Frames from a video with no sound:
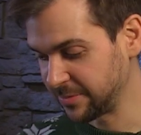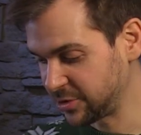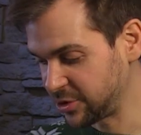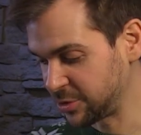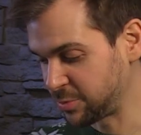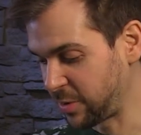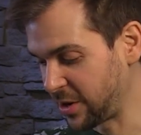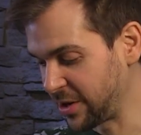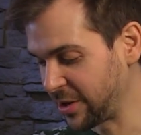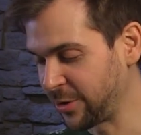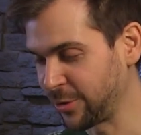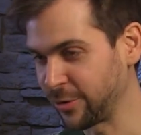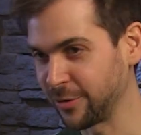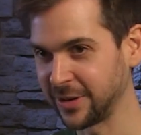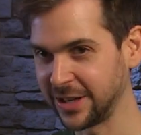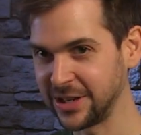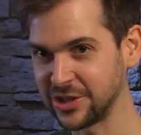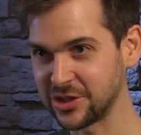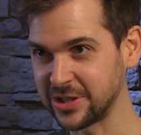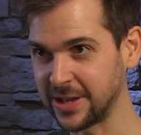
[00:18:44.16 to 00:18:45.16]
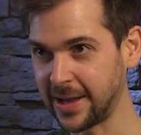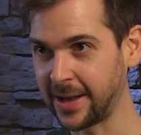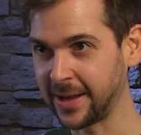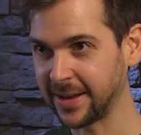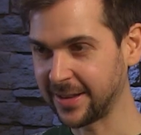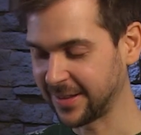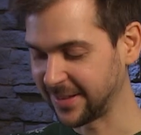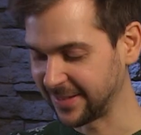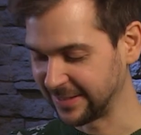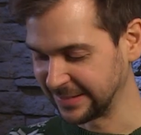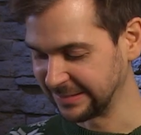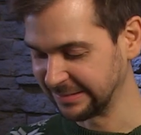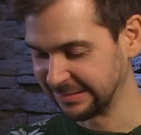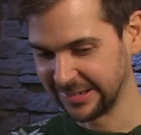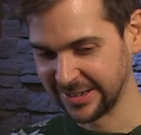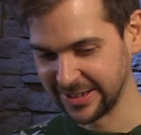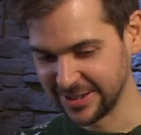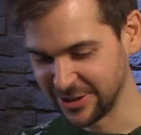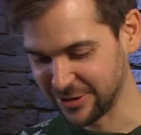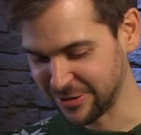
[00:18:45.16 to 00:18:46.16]
just 1 claw on each neck,
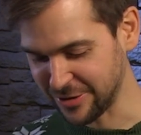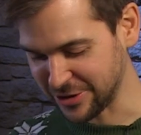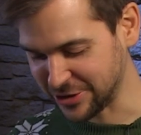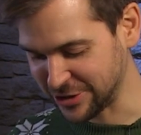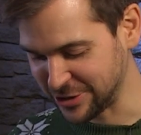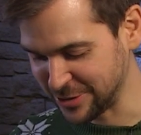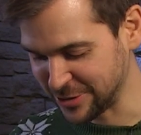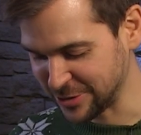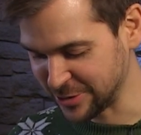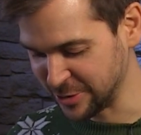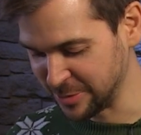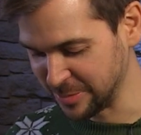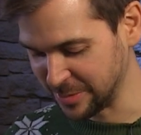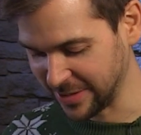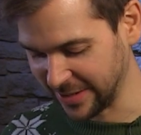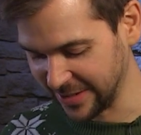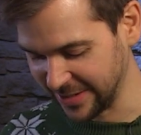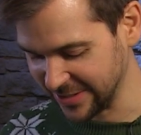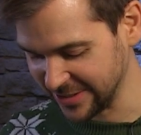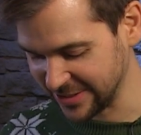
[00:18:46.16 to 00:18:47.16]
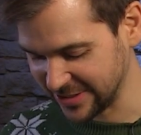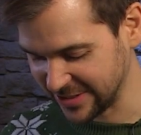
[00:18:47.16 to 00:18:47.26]
crushed 2 Stormcast,